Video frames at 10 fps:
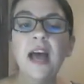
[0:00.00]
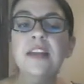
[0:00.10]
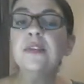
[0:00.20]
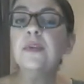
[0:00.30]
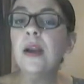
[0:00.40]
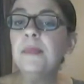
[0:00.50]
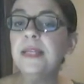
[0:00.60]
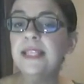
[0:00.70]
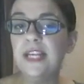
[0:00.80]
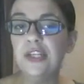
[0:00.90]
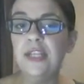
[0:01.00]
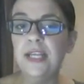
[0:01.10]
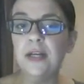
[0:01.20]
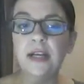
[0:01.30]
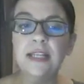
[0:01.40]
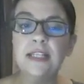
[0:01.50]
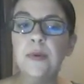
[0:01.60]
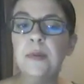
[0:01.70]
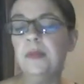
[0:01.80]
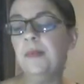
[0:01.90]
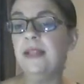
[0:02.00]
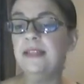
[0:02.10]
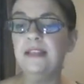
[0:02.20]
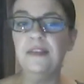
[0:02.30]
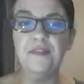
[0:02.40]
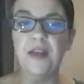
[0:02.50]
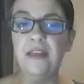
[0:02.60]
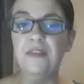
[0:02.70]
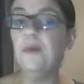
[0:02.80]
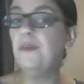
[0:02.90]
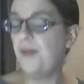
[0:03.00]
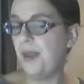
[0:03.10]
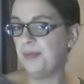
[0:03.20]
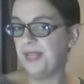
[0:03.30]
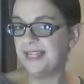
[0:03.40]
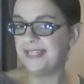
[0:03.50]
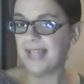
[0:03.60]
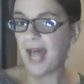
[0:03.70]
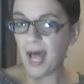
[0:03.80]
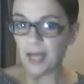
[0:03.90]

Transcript: So the recommendation here is to implement the Faithful Families